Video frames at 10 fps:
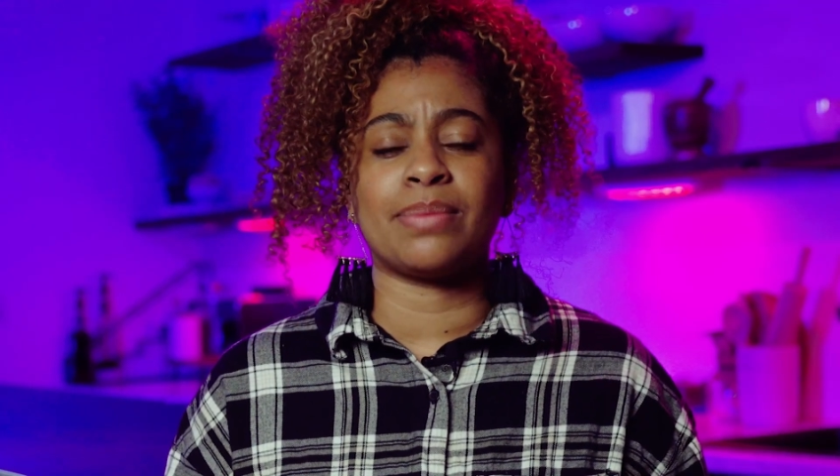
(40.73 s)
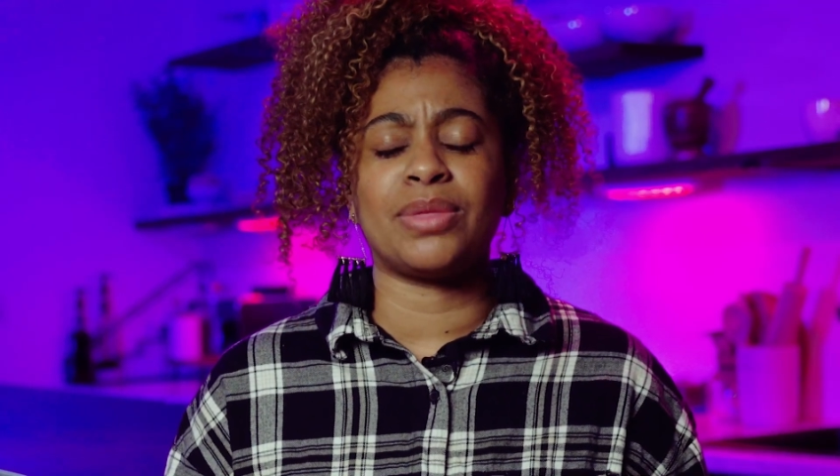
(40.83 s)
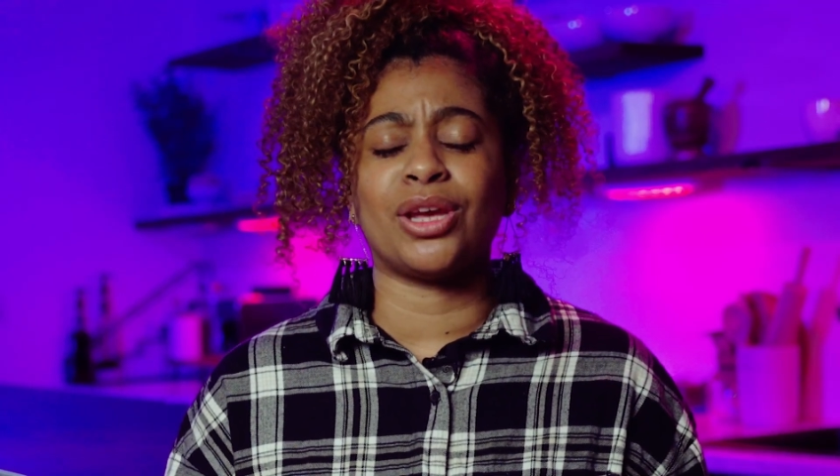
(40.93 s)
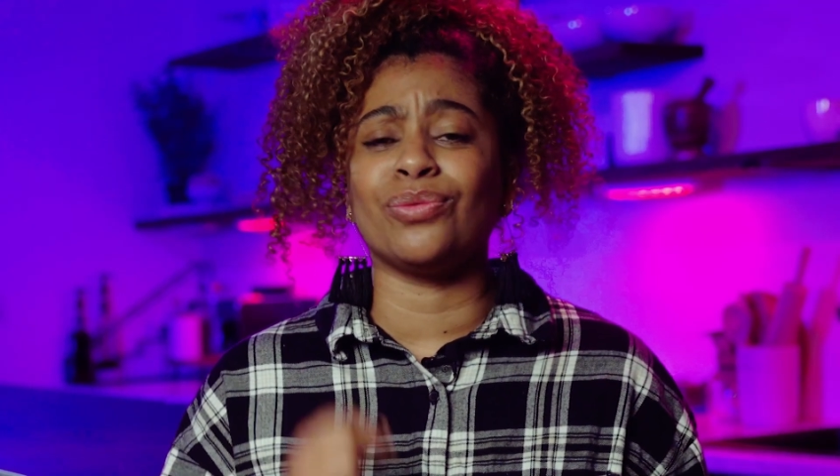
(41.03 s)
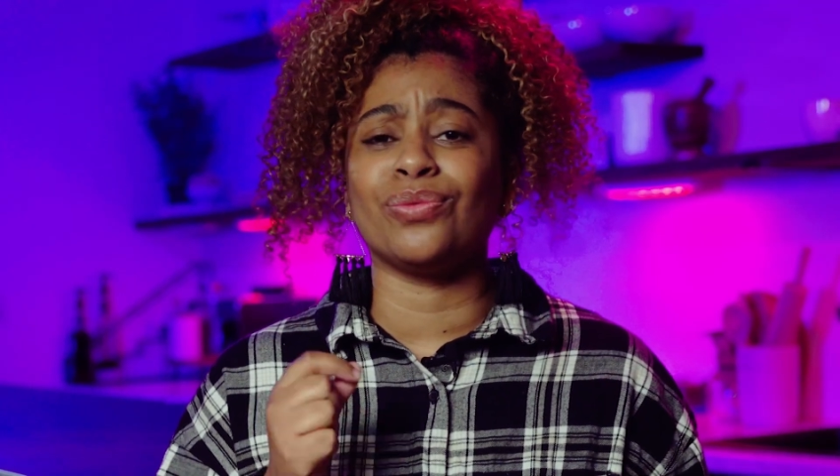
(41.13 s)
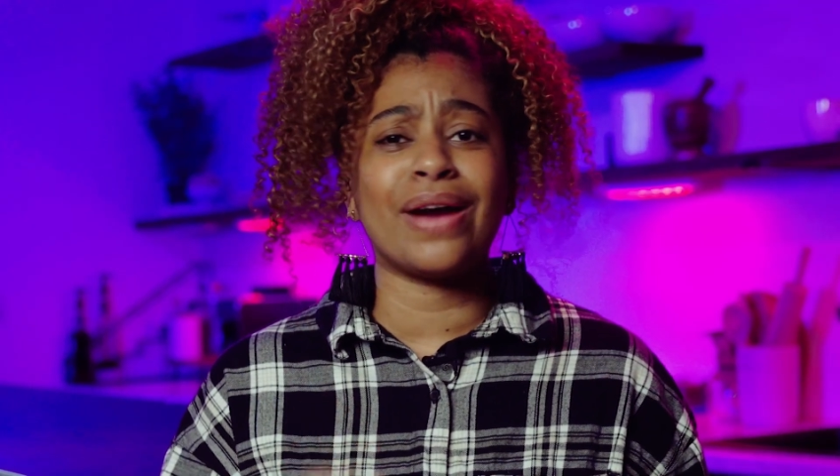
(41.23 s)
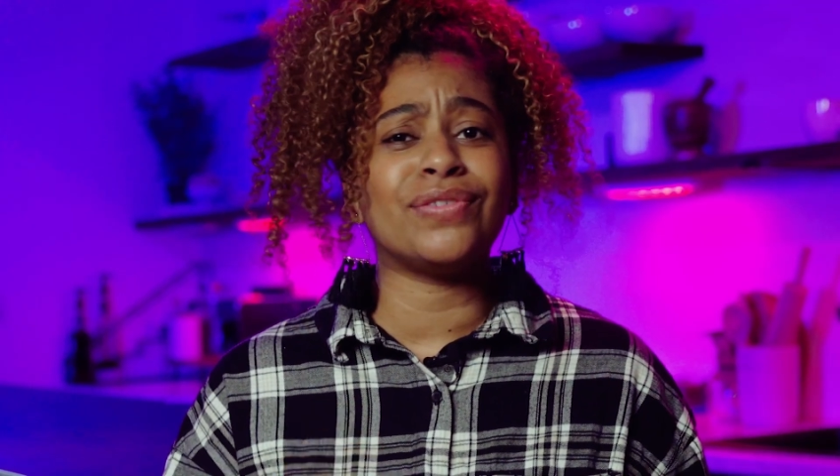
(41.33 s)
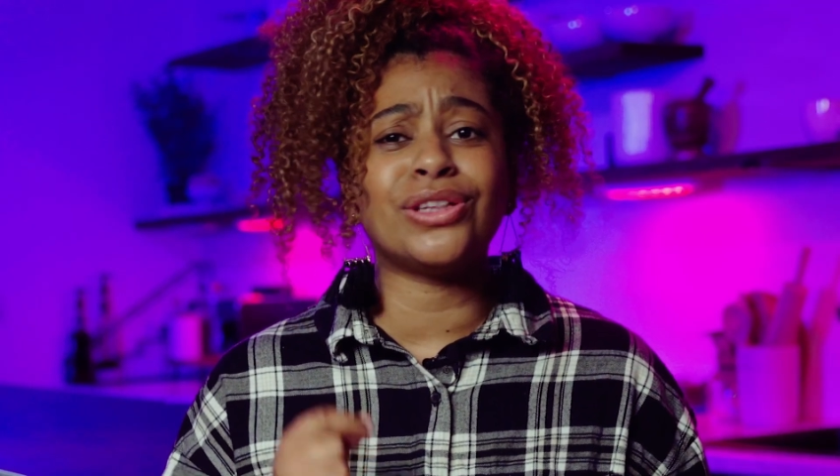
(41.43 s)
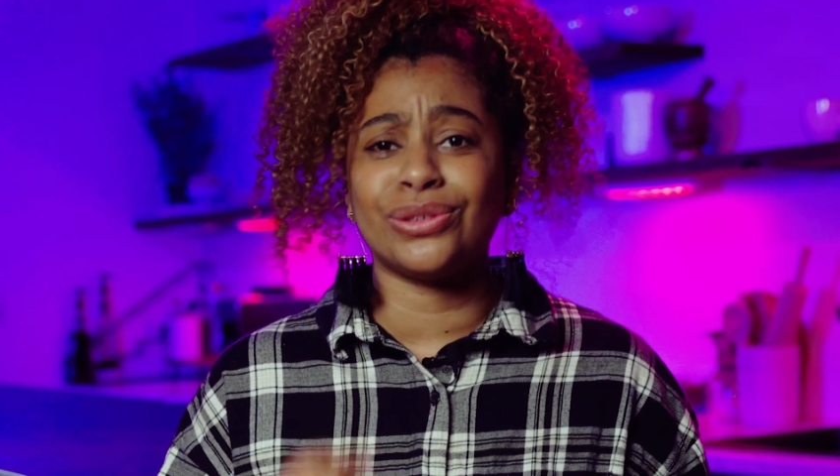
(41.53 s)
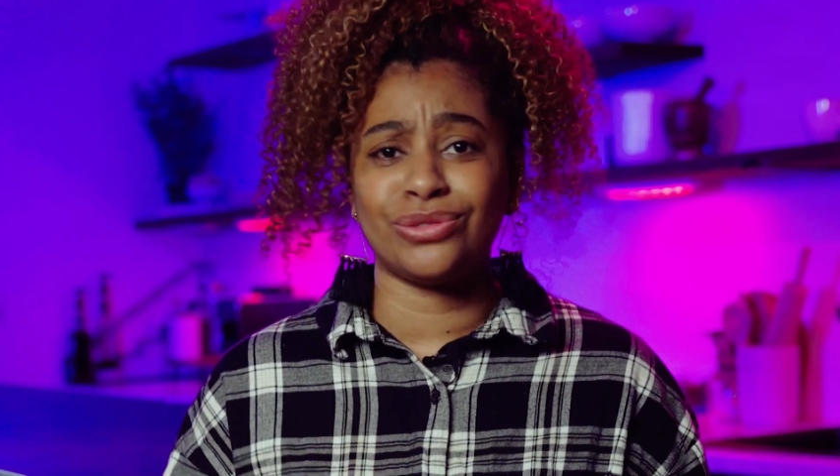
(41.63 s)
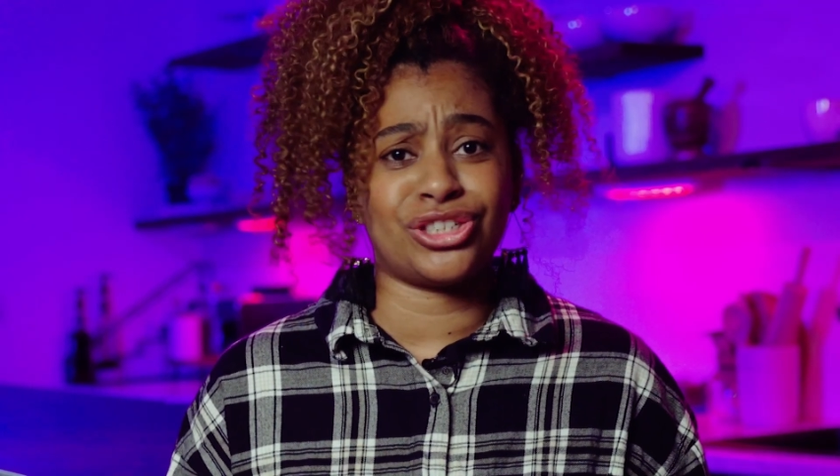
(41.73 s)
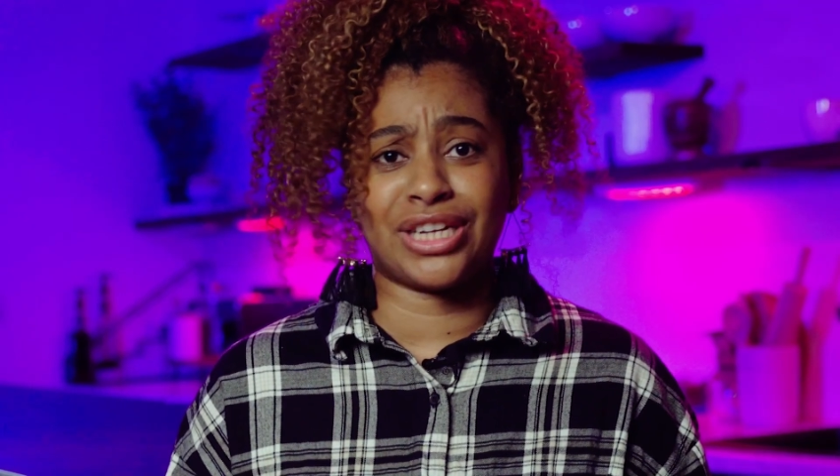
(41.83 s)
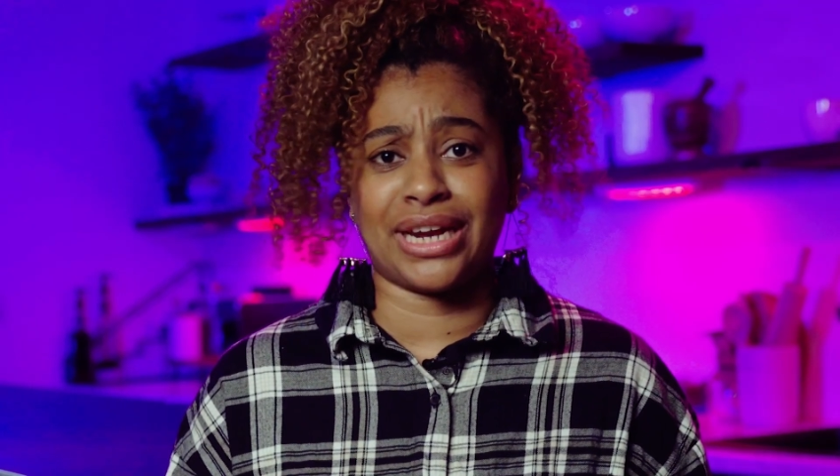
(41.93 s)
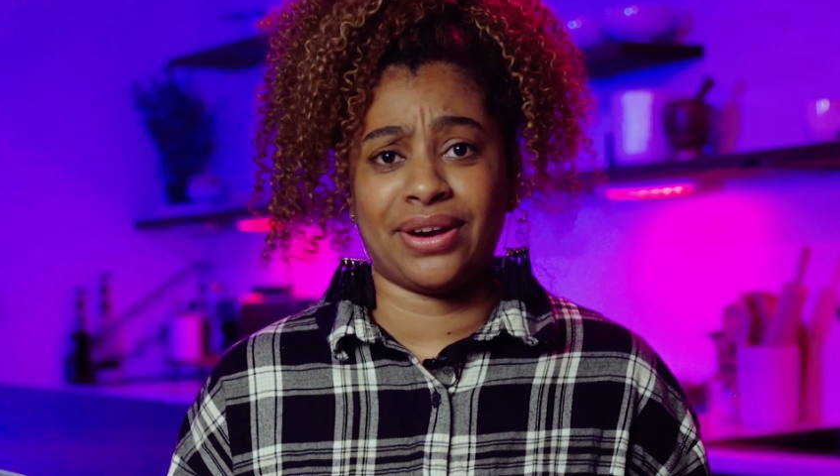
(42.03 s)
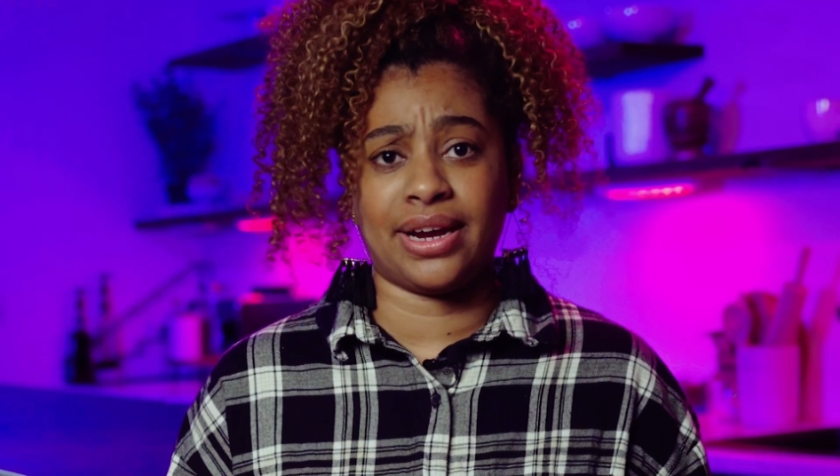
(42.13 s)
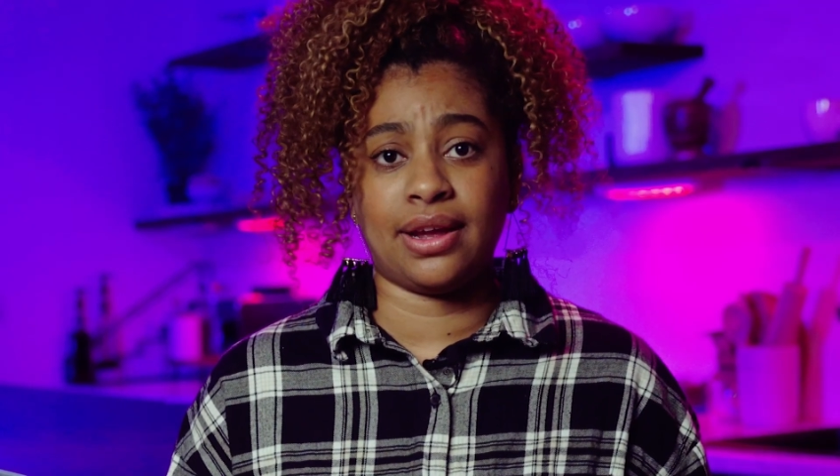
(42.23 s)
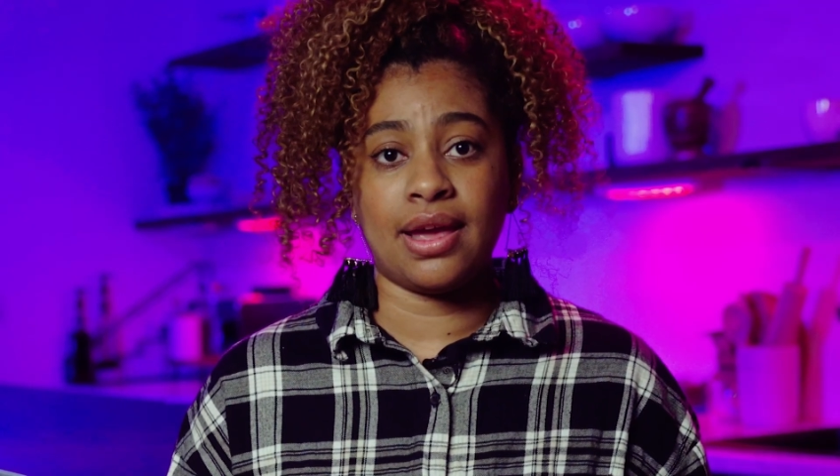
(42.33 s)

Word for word: something revolutionary.